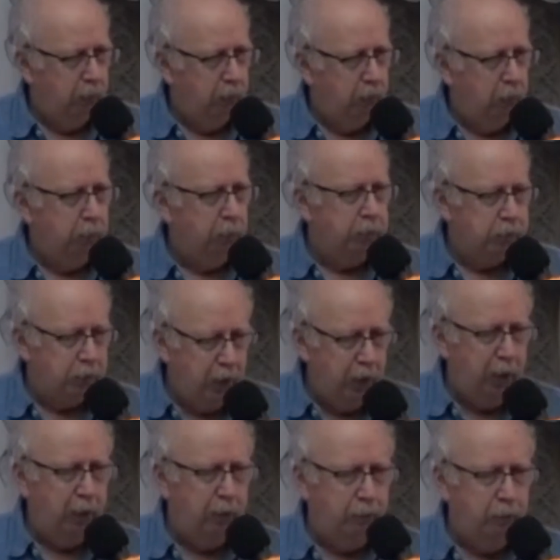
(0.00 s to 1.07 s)
When we're
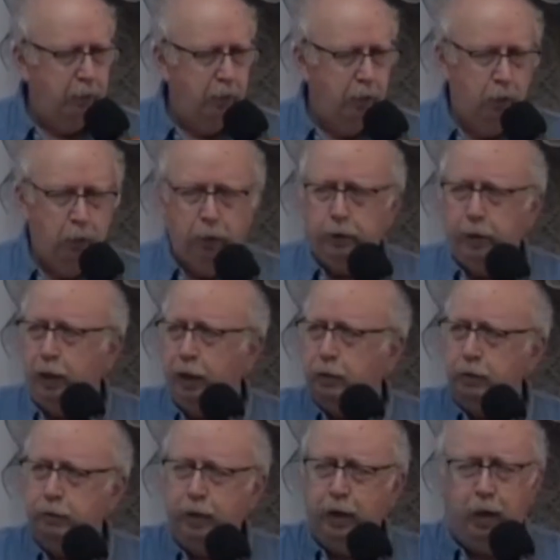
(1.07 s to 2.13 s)
saved, we're in the hands
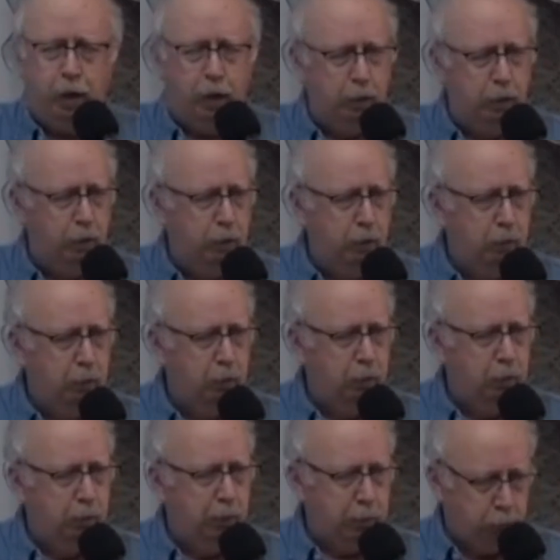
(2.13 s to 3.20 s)
of God.
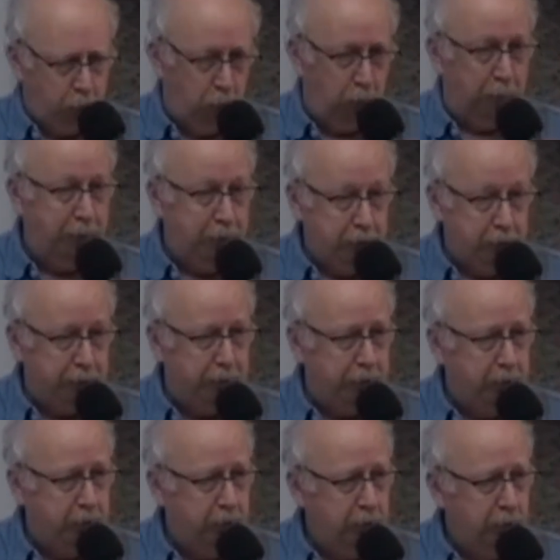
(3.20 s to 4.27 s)
That's where we're meant to
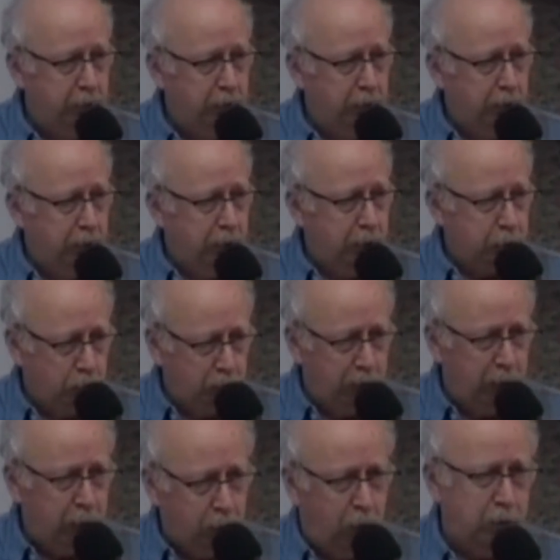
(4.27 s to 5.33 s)
be. That's where
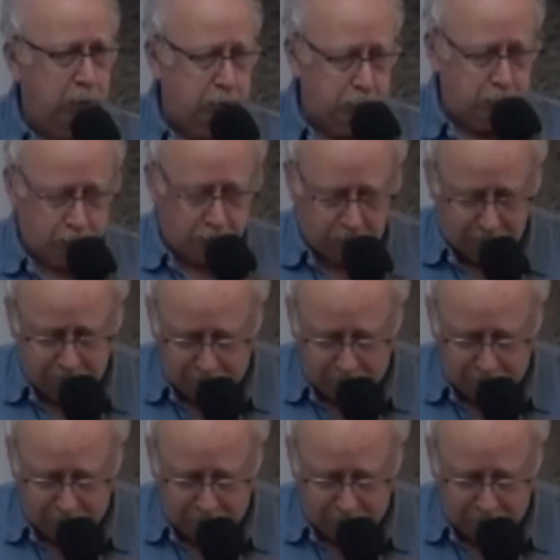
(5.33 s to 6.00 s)
God wants us to be.